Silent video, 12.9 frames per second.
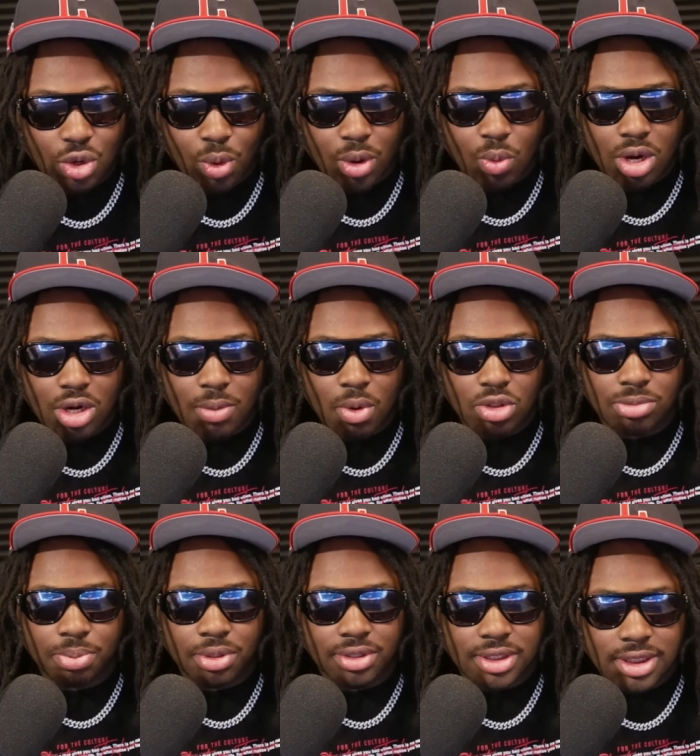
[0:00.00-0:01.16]
one of the most
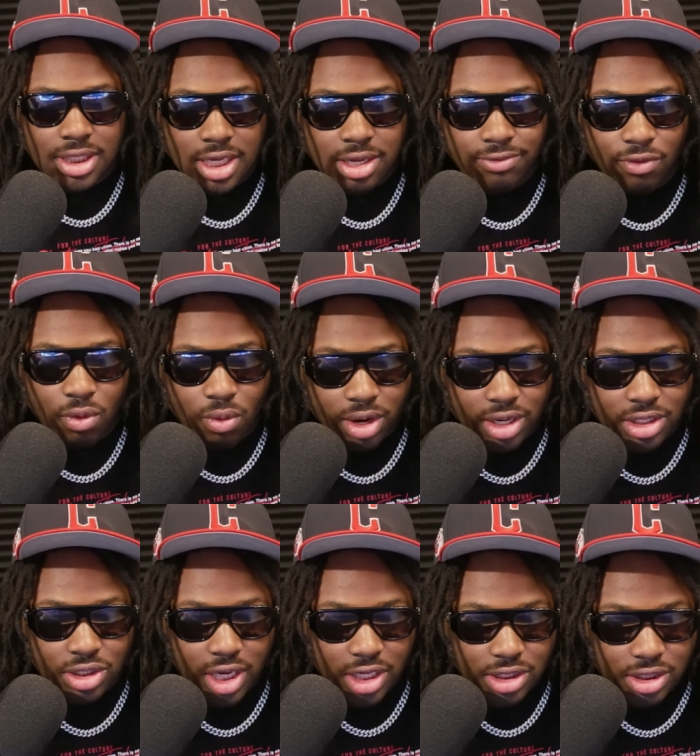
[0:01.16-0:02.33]
perceived
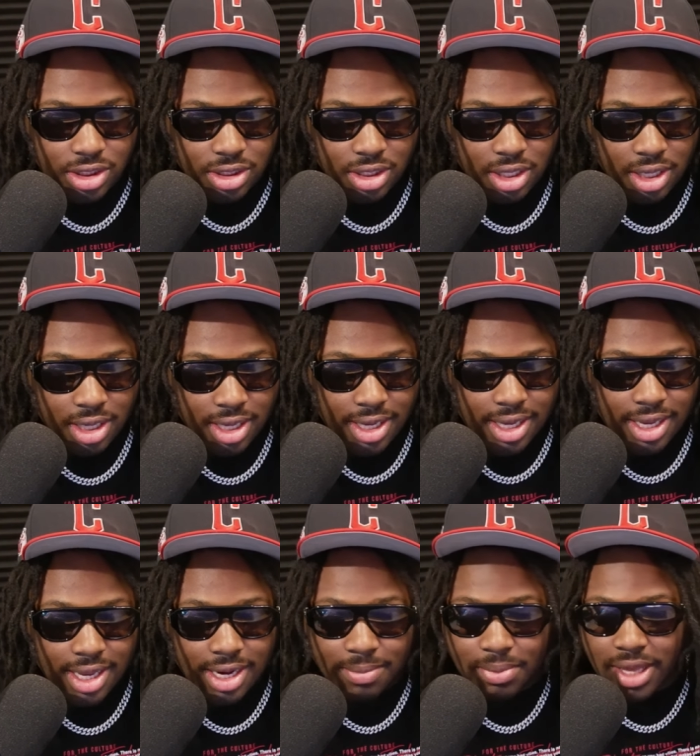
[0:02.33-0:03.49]
organization in
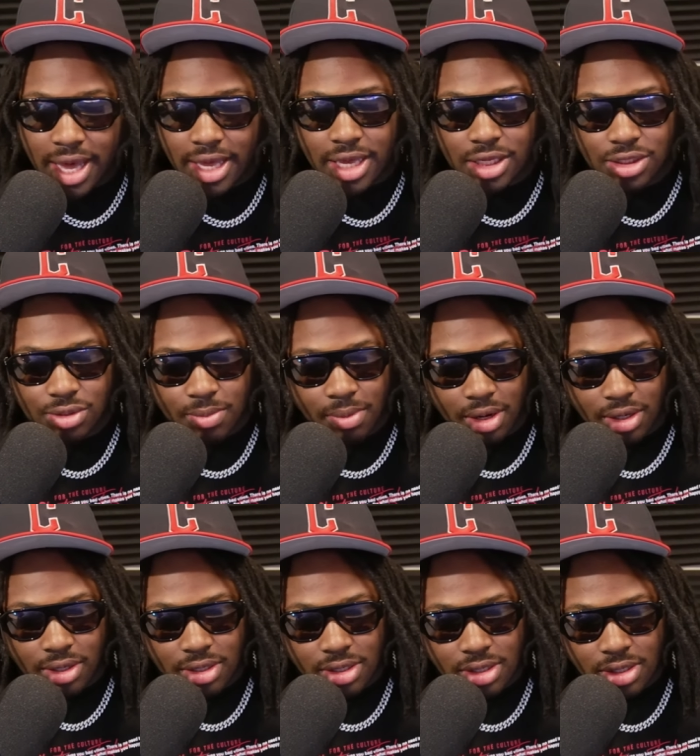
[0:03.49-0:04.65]
NBA history, bro.
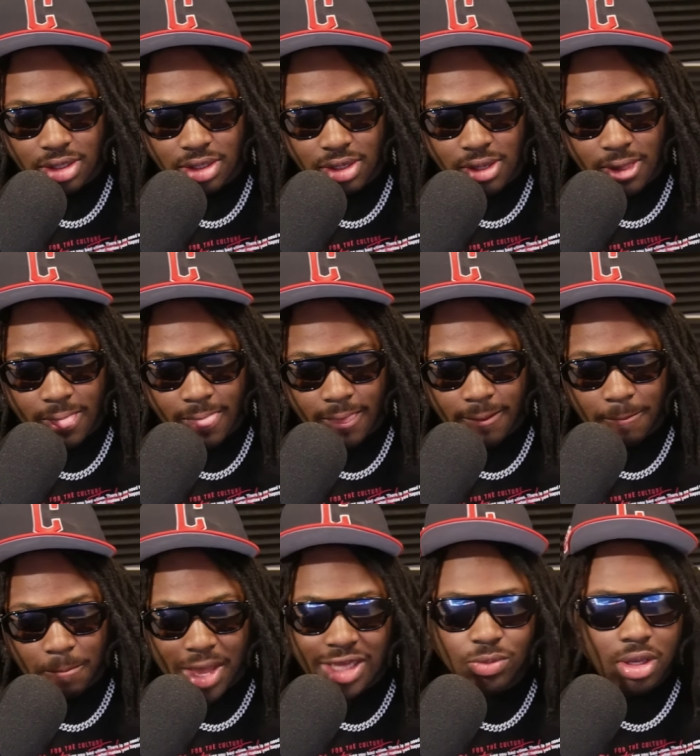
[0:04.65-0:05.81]

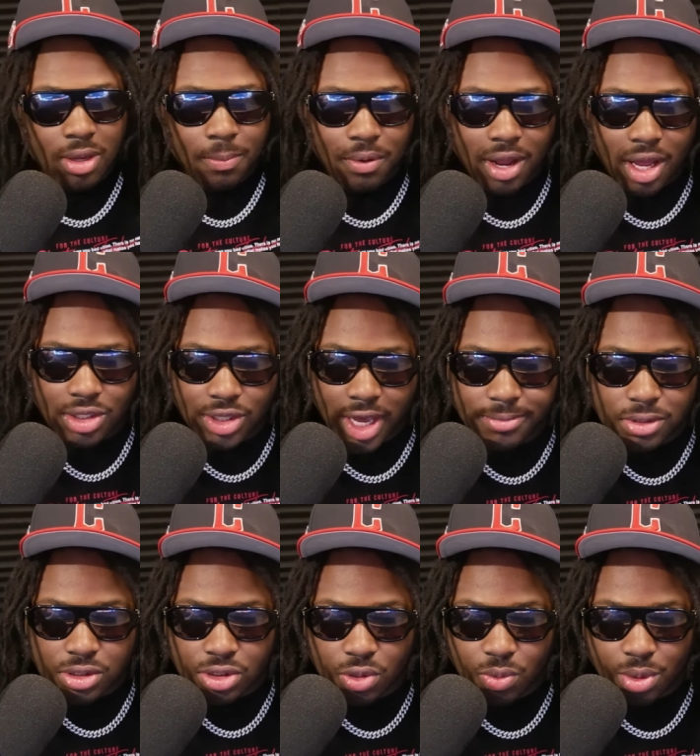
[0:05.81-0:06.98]
That's what LeBron James is
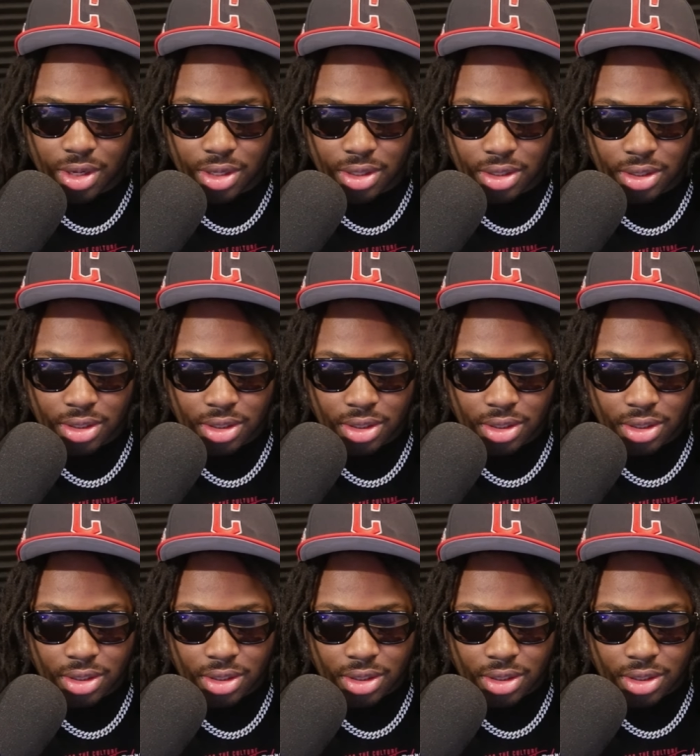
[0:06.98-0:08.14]
doing.
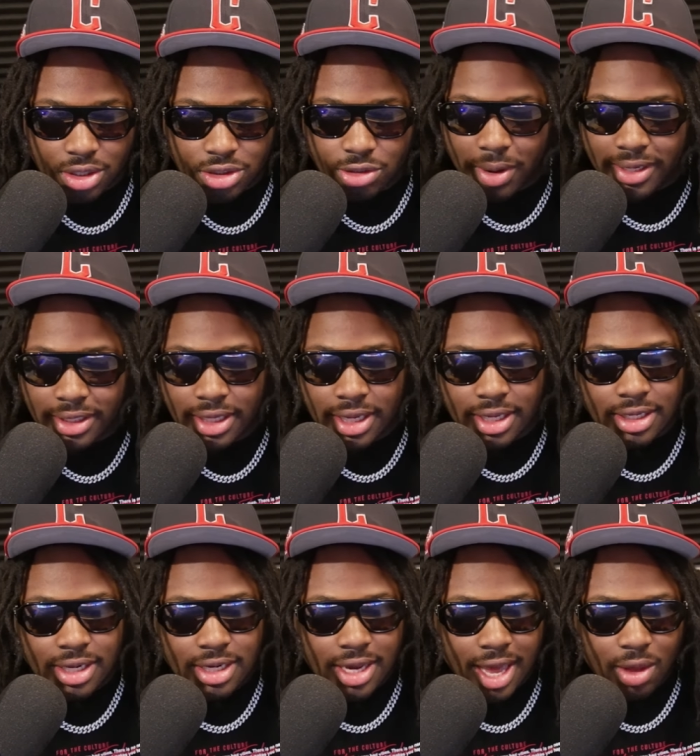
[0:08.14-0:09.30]
So at the end of the
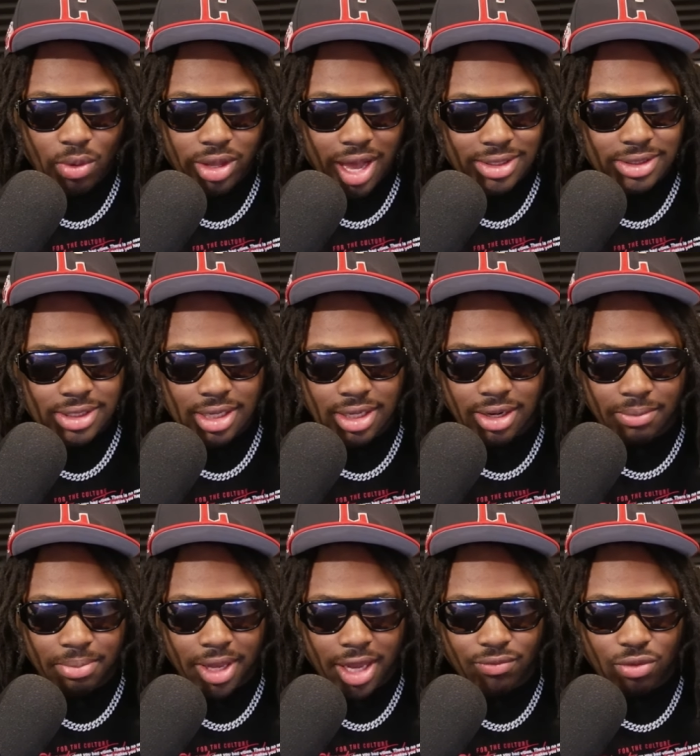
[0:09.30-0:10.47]
day, when y'all sit there and
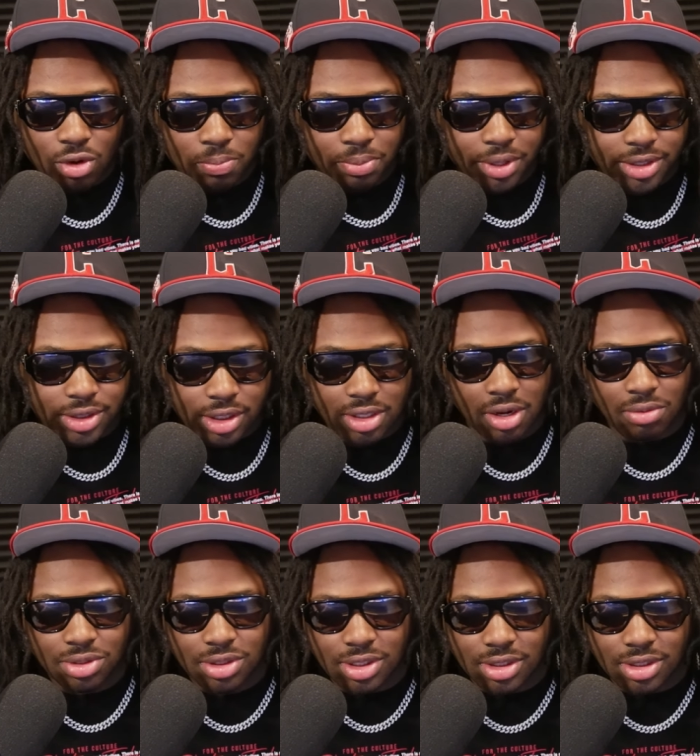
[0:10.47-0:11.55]
blame role players and coaches,